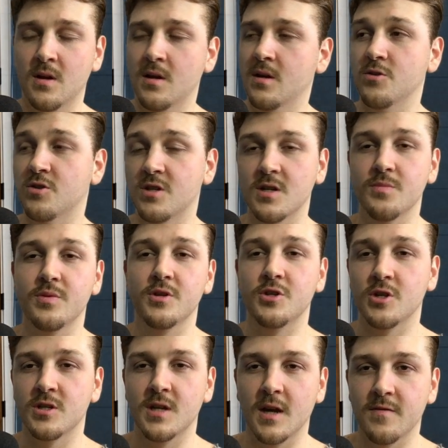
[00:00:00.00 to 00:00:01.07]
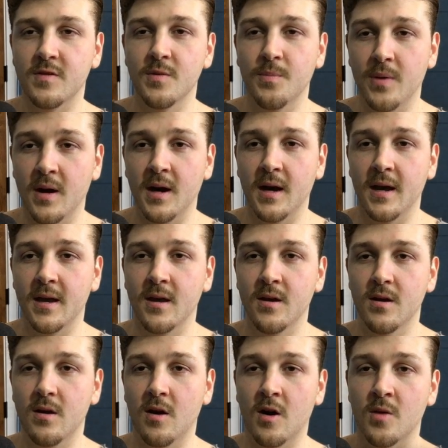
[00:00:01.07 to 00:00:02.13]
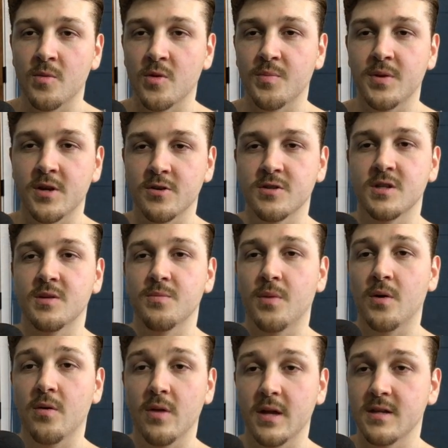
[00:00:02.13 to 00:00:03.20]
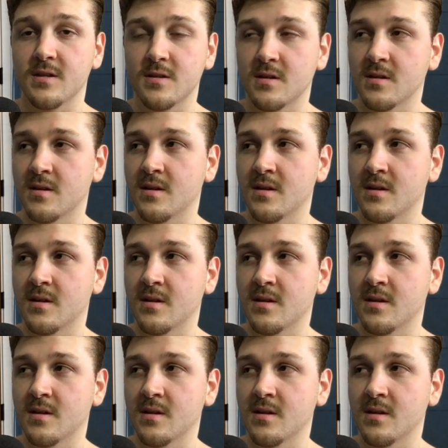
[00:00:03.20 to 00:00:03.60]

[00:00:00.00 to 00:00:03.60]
You simply just have to buy armor-piercing bullets.